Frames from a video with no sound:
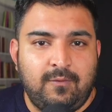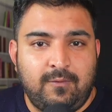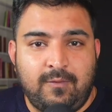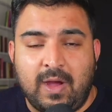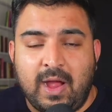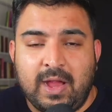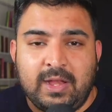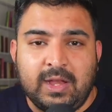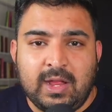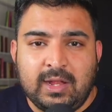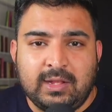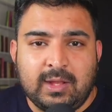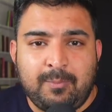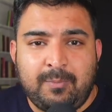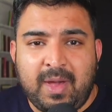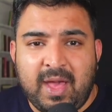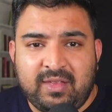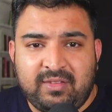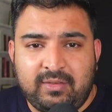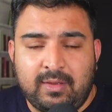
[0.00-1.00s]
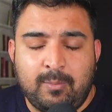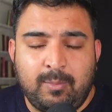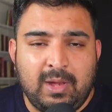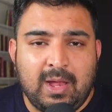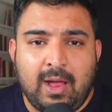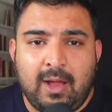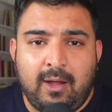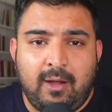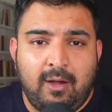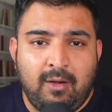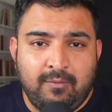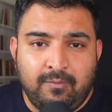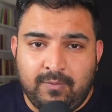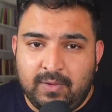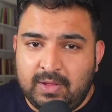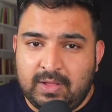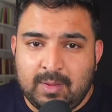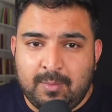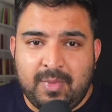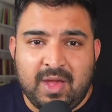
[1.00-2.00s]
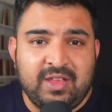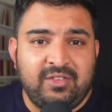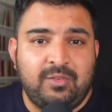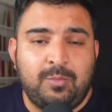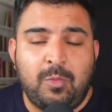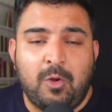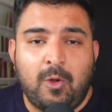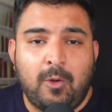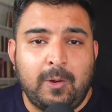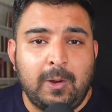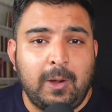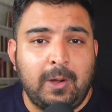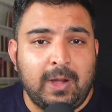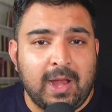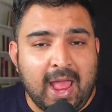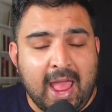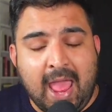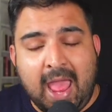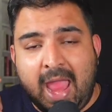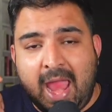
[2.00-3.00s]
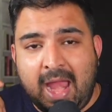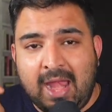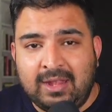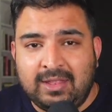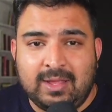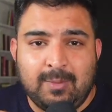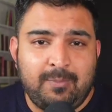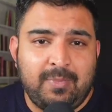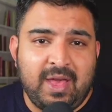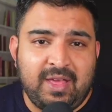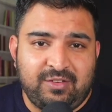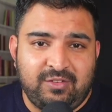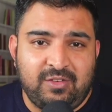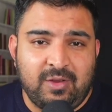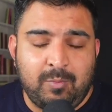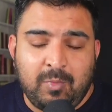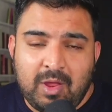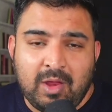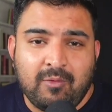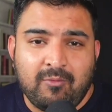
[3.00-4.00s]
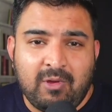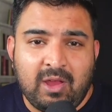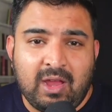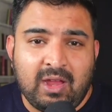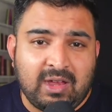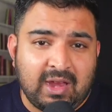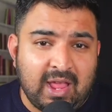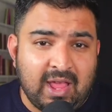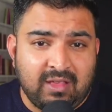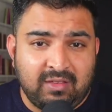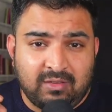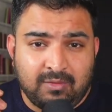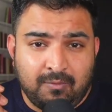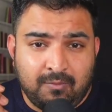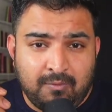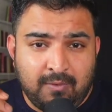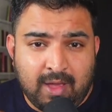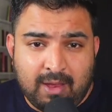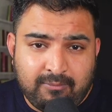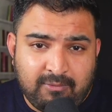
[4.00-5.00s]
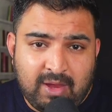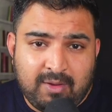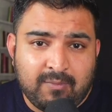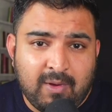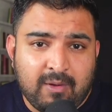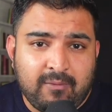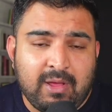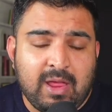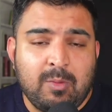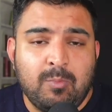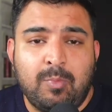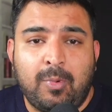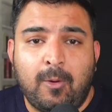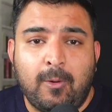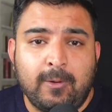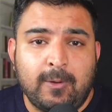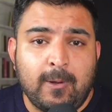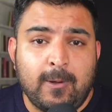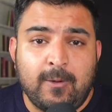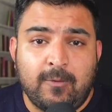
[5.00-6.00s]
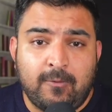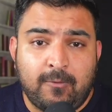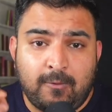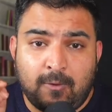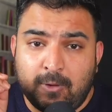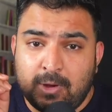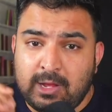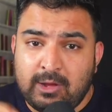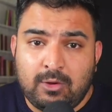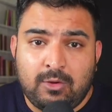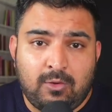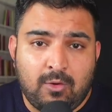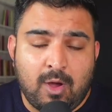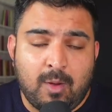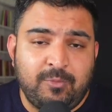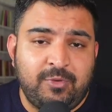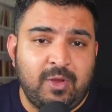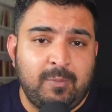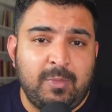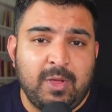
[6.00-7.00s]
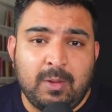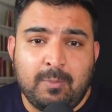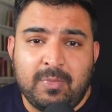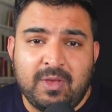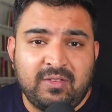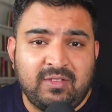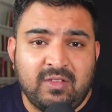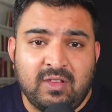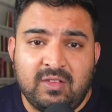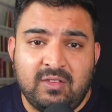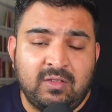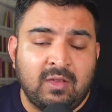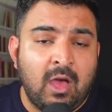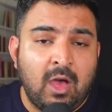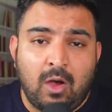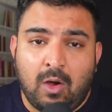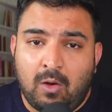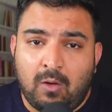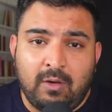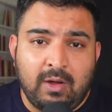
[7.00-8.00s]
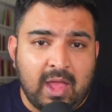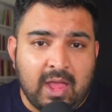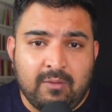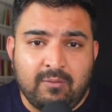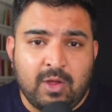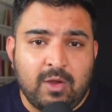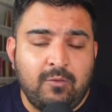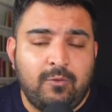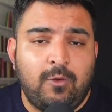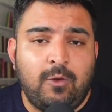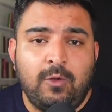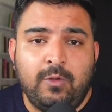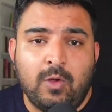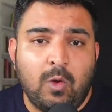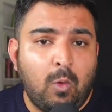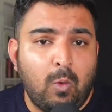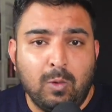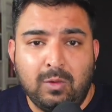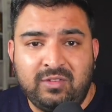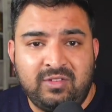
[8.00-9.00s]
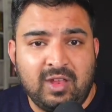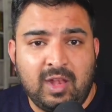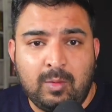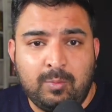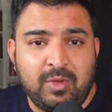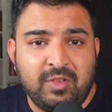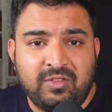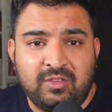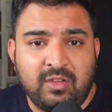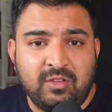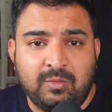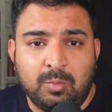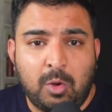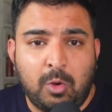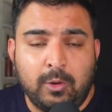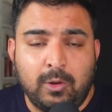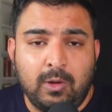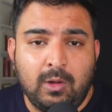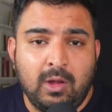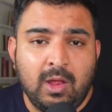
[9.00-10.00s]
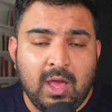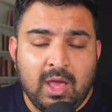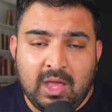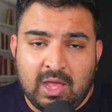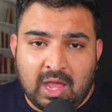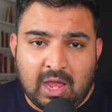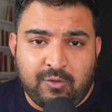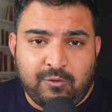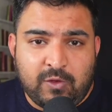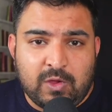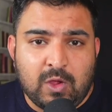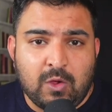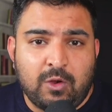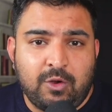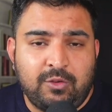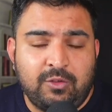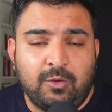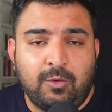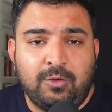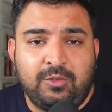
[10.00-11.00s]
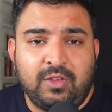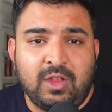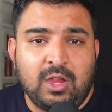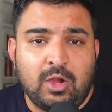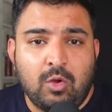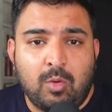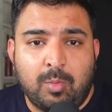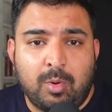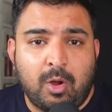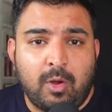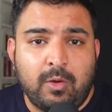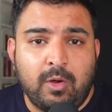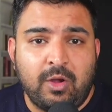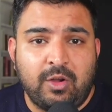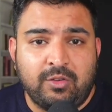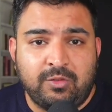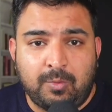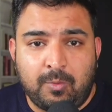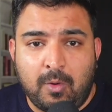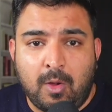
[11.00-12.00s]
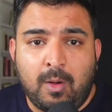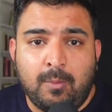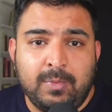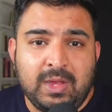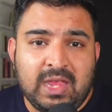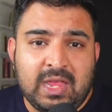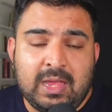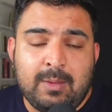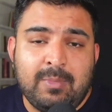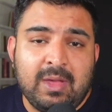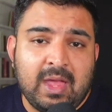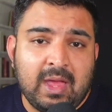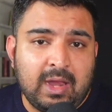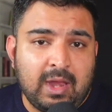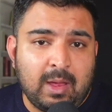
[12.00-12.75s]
Finding the best supplier with the best product and the best shipping rate is very, very important for your dropshipping business or even for the wholesale business model if you are sourcing your products from eBay and